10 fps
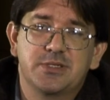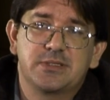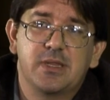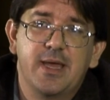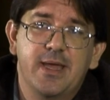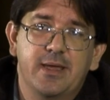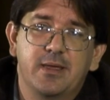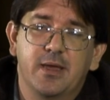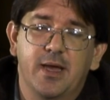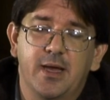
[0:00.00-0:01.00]
Just
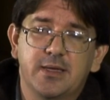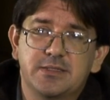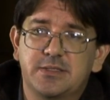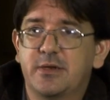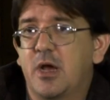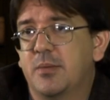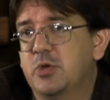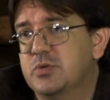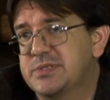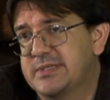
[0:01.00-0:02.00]
like
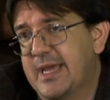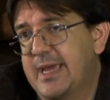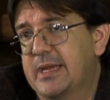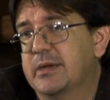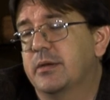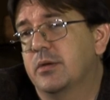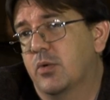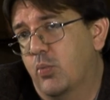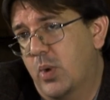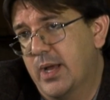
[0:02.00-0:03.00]
Saddam Hussein
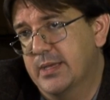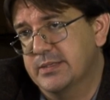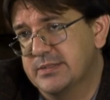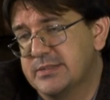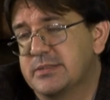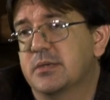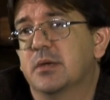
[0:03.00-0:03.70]
was.